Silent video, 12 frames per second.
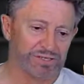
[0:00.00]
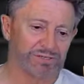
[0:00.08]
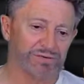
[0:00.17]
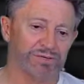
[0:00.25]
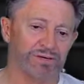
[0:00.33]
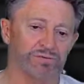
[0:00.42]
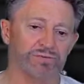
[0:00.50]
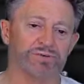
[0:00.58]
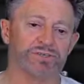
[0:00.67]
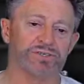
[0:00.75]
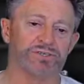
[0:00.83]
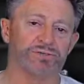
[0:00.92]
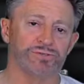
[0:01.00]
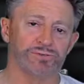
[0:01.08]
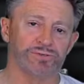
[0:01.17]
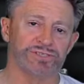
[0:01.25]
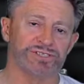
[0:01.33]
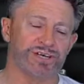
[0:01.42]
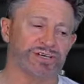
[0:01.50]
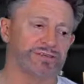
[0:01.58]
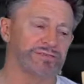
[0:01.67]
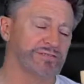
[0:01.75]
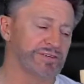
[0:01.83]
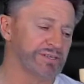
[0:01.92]
So yeah, we put the usual
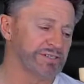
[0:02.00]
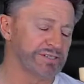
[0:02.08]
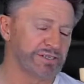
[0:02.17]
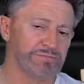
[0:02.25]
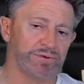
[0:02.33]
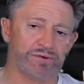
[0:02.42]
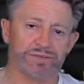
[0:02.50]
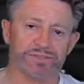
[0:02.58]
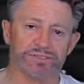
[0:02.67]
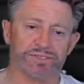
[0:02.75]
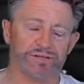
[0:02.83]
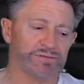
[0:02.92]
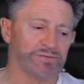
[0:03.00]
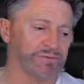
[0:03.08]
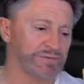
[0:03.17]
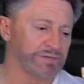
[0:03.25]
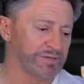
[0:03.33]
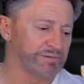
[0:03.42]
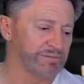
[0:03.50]
standard VST plugins onto it,